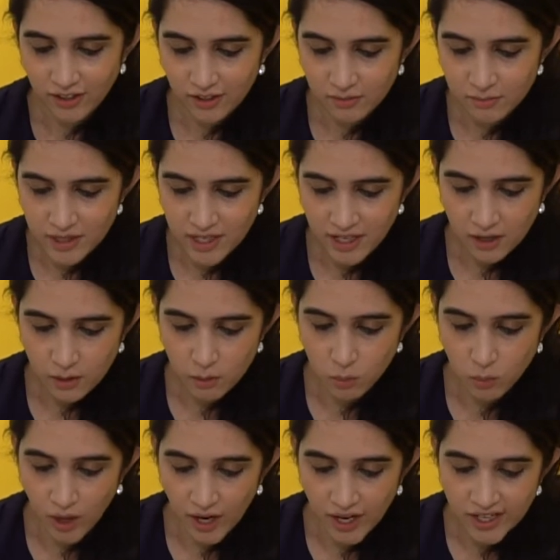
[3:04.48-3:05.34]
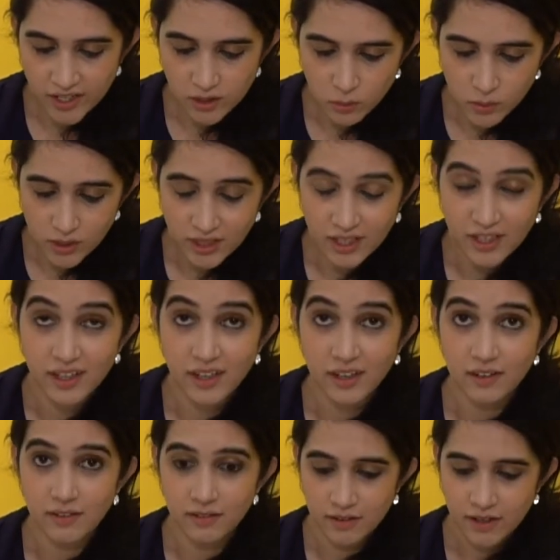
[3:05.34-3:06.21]
it would be like white with
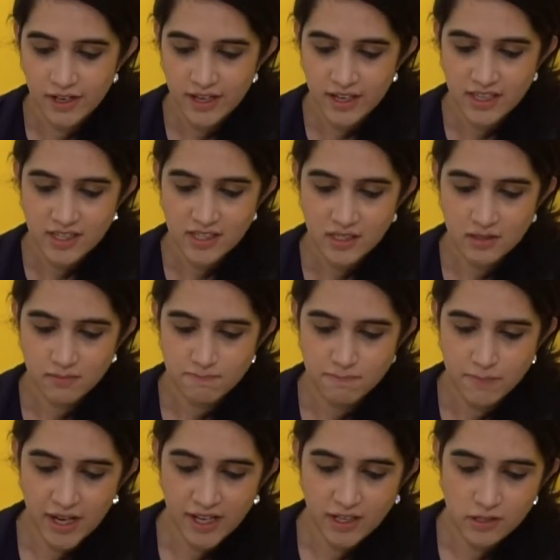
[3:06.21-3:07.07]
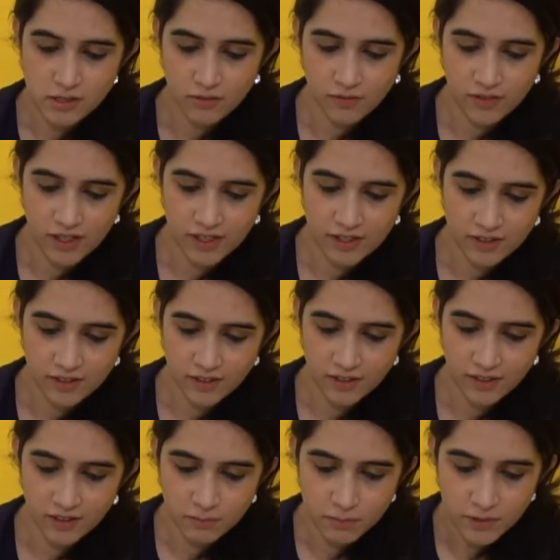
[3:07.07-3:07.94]
little specks of glitter
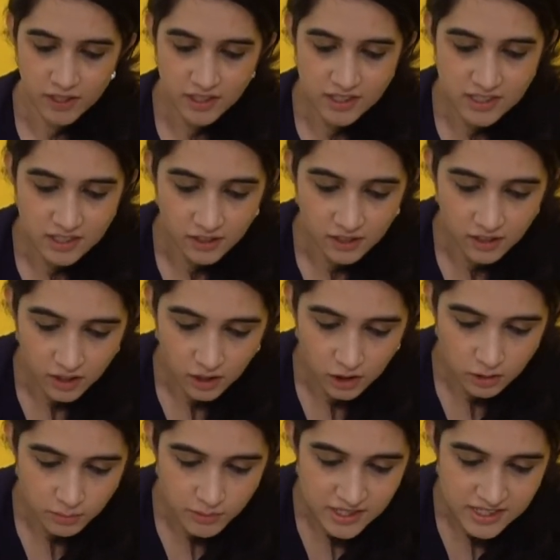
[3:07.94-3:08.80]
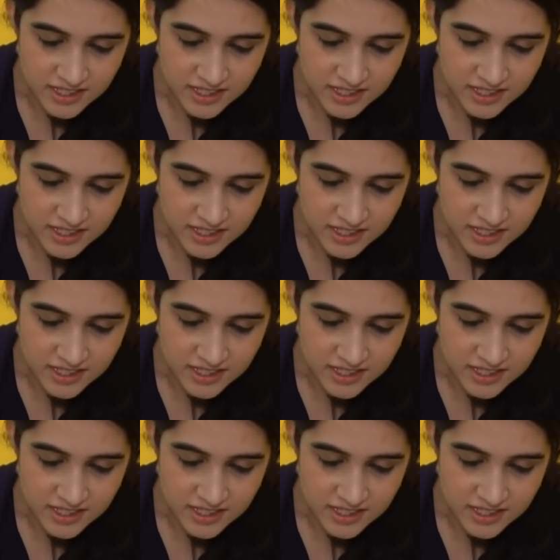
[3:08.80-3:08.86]
in it, but it's turning out to be